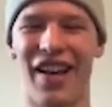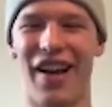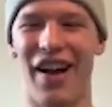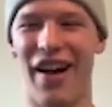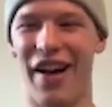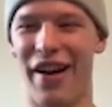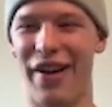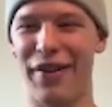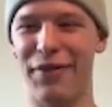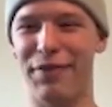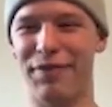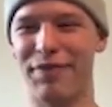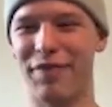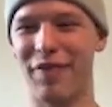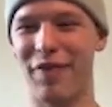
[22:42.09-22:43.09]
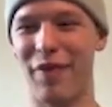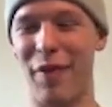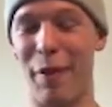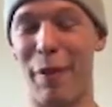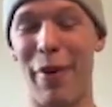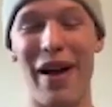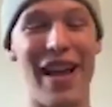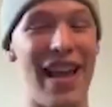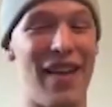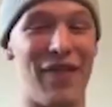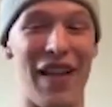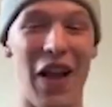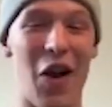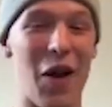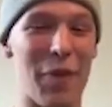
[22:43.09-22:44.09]
But if
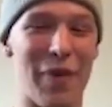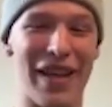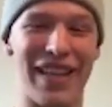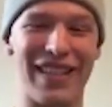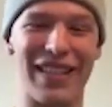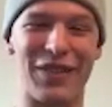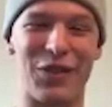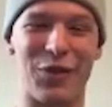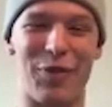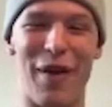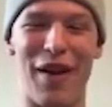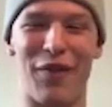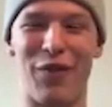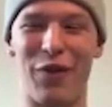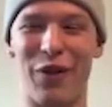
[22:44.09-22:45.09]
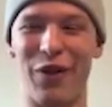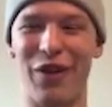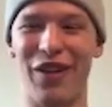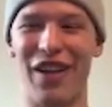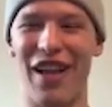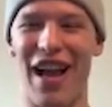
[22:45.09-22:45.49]
they are being disrespectful,